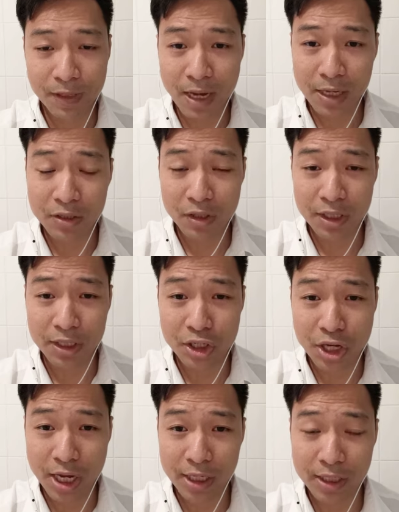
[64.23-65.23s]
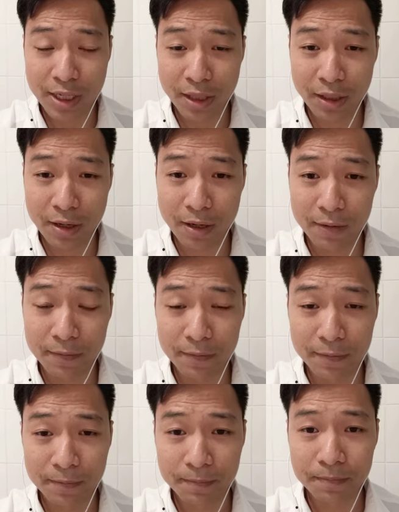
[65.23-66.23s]
He actually changed their
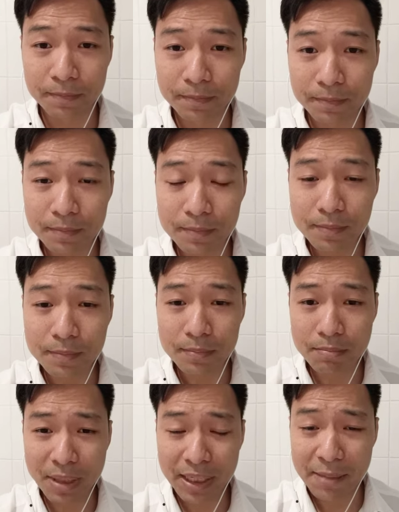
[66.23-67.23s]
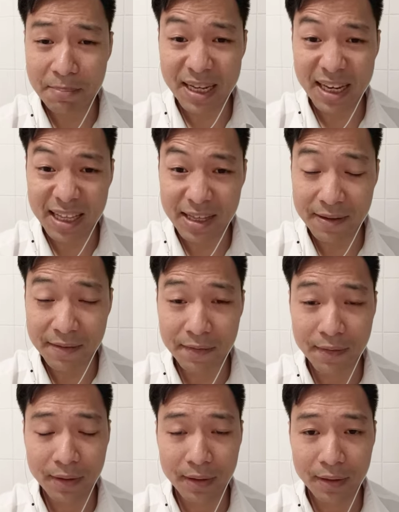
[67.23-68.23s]
life, make them
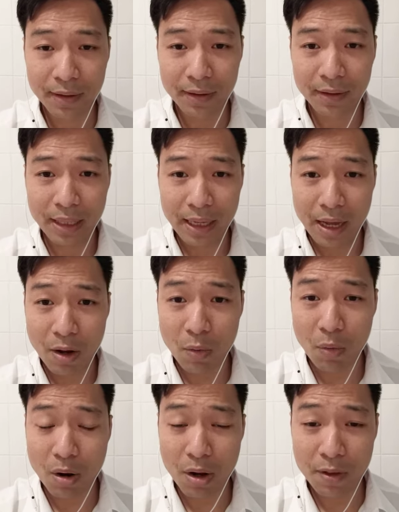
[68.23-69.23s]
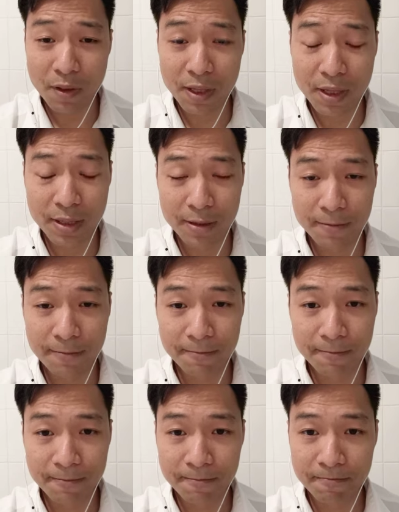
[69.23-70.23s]
believe they are worthy,
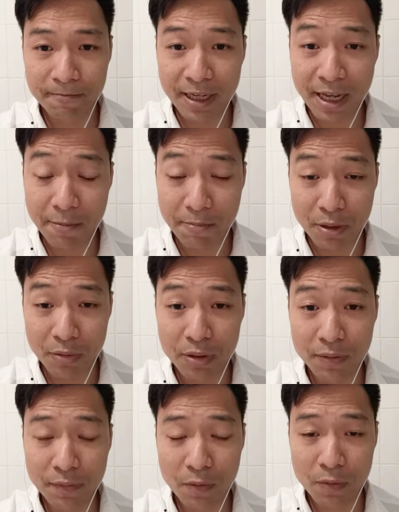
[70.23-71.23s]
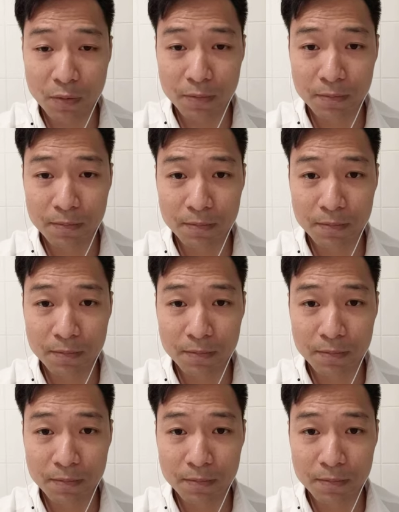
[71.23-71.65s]
they are beautiful.